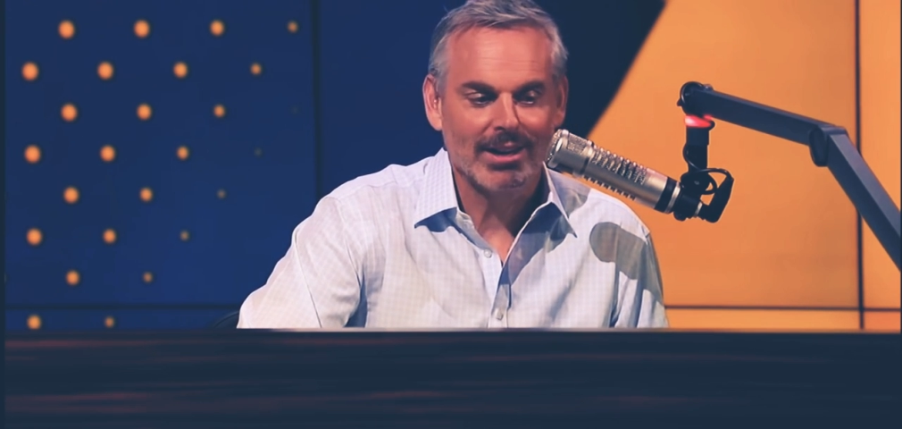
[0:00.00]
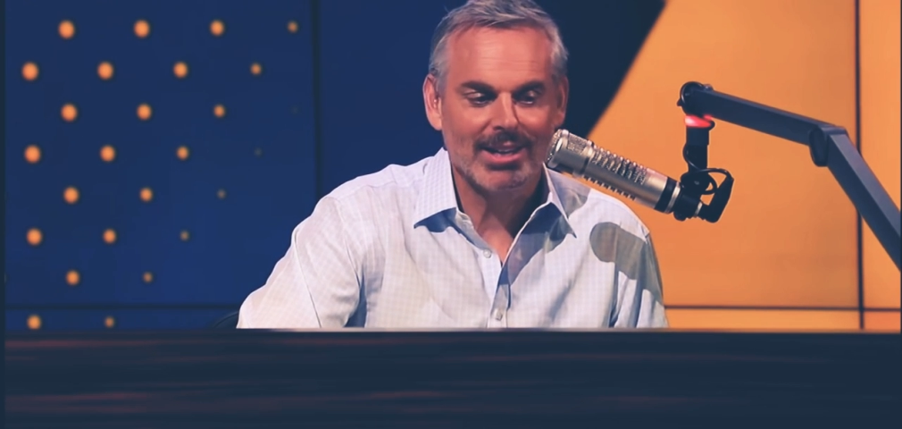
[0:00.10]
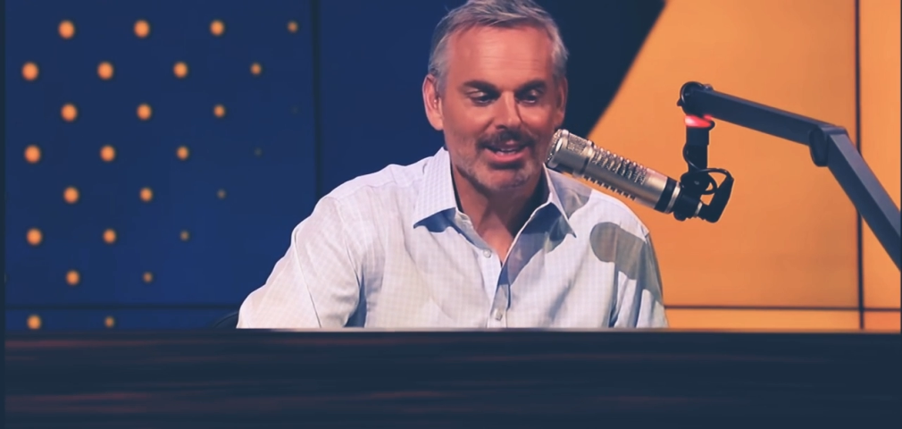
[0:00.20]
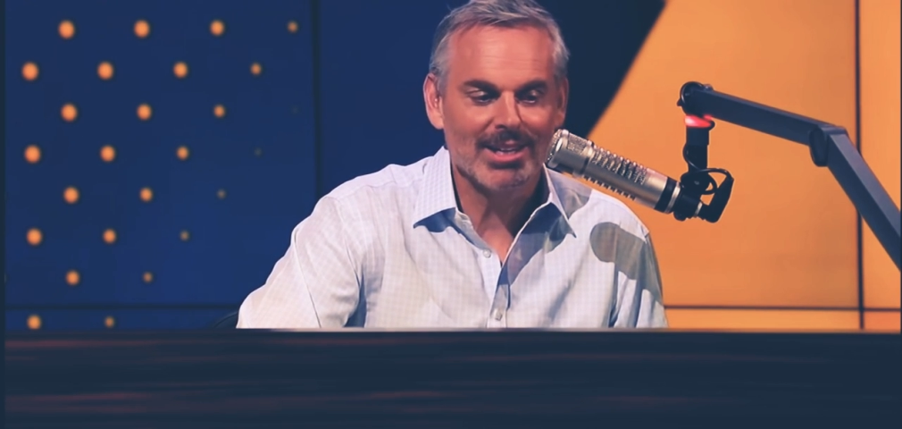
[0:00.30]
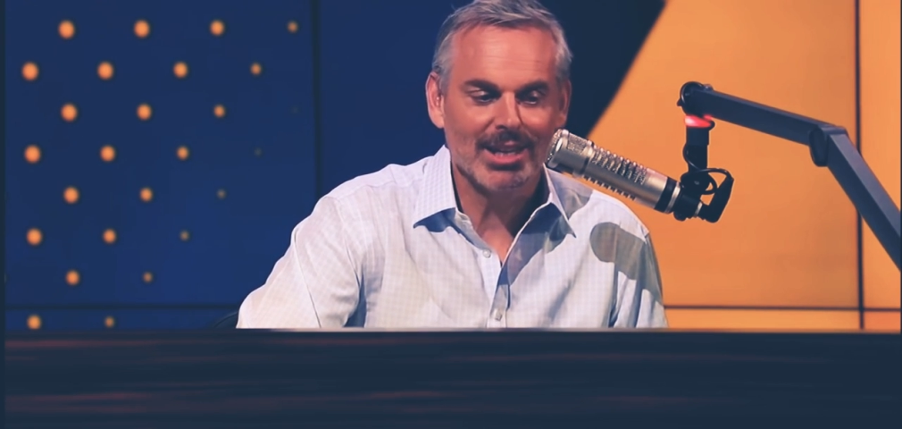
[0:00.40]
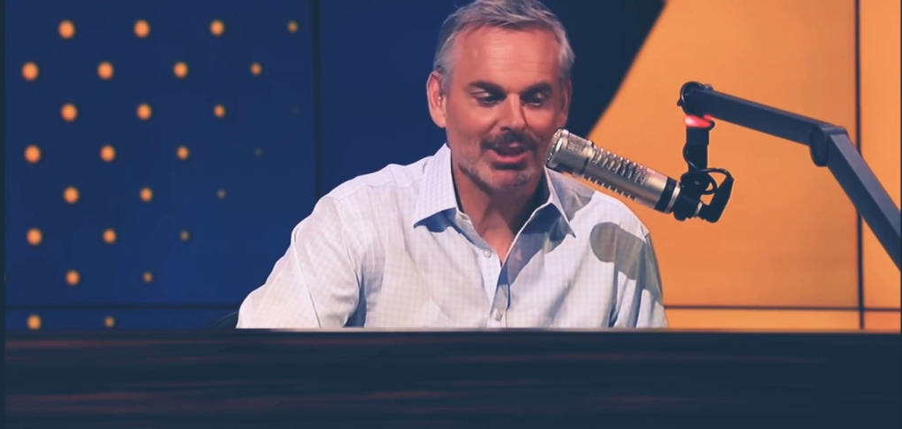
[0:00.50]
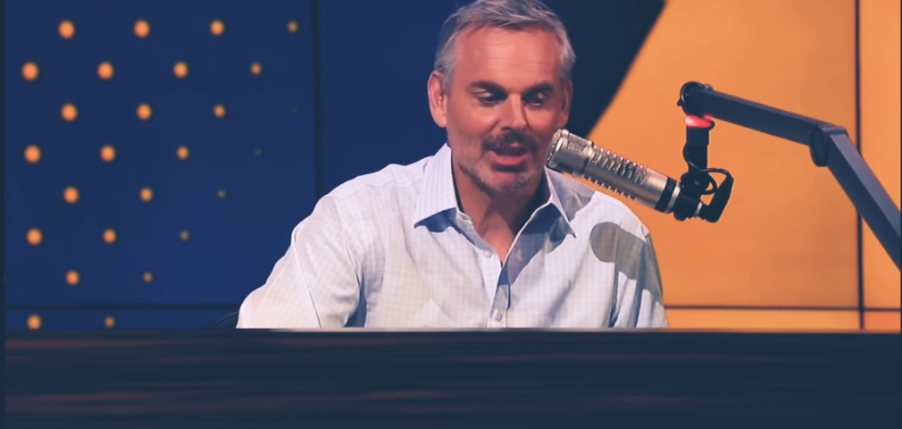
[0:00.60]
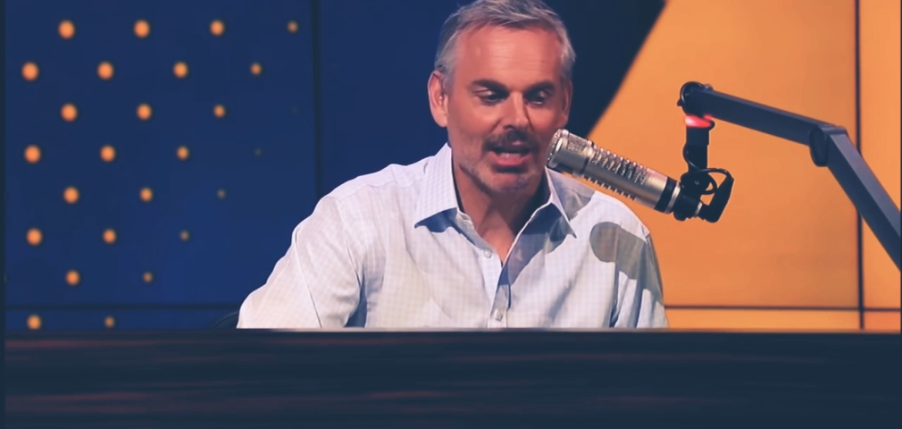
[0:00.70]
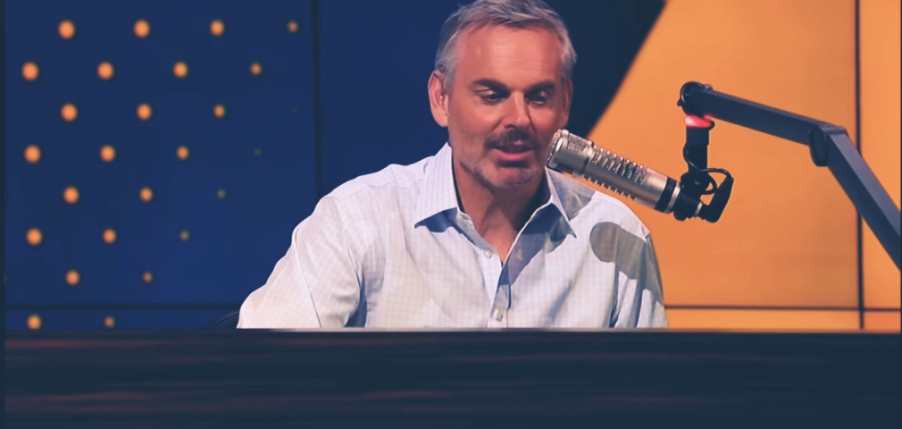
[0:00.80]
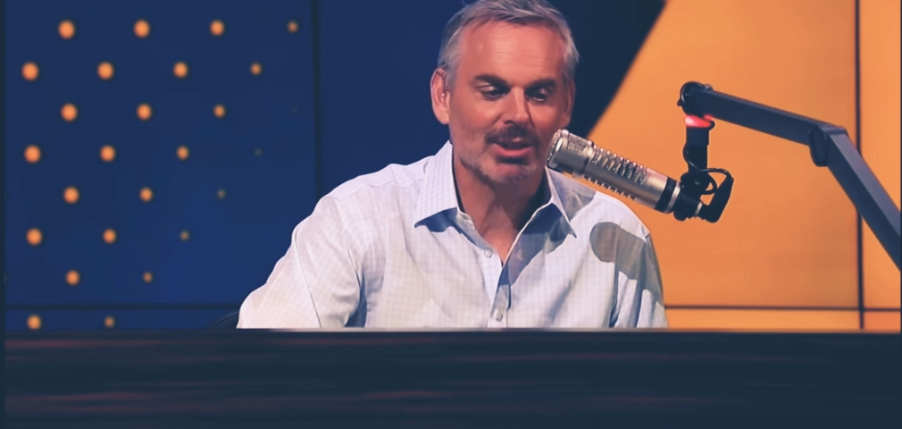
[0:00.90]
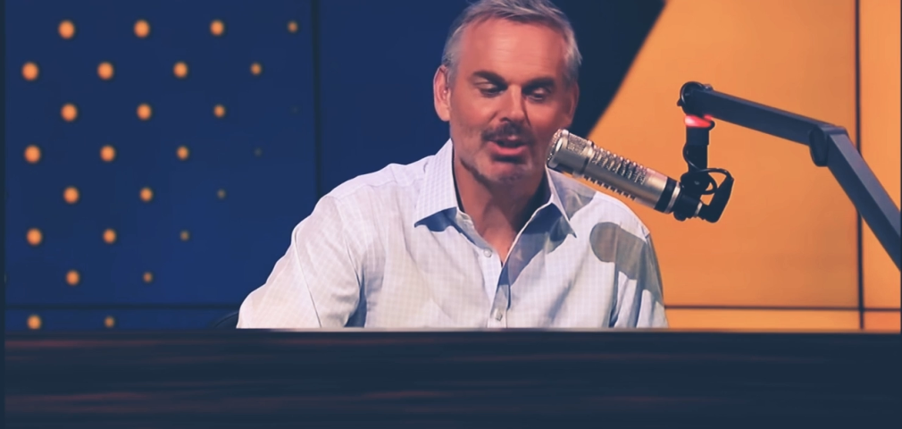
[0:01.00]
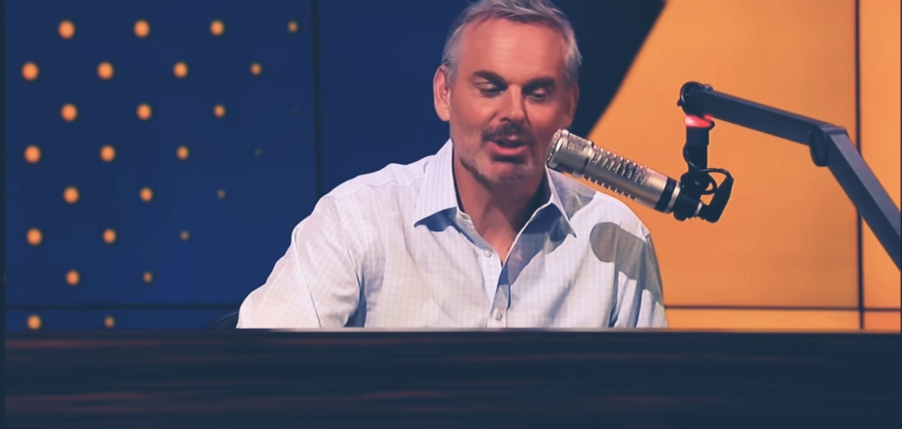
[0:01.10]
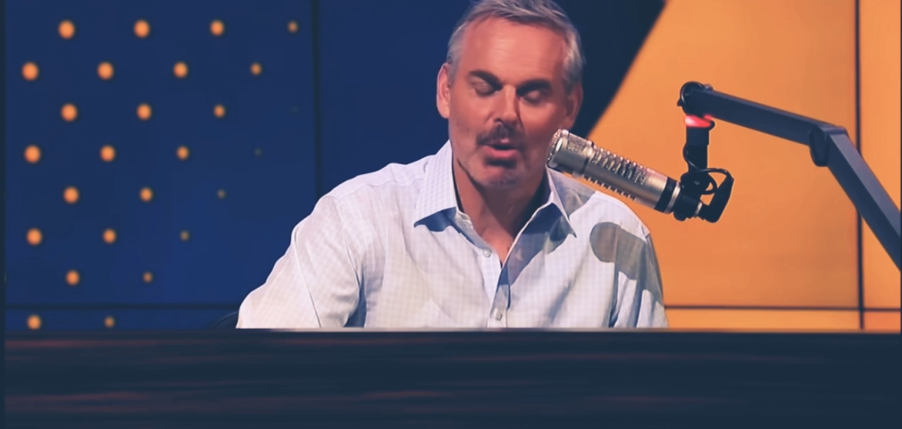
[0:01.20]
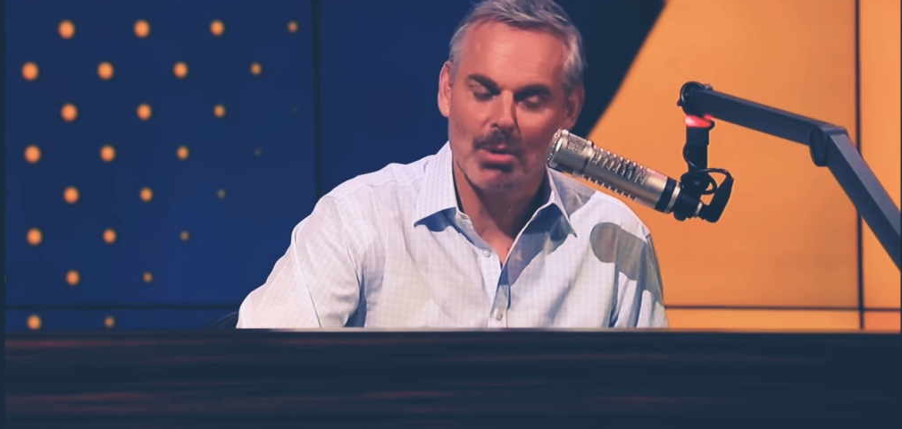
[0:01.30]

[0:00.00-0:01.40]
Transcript: He initiates so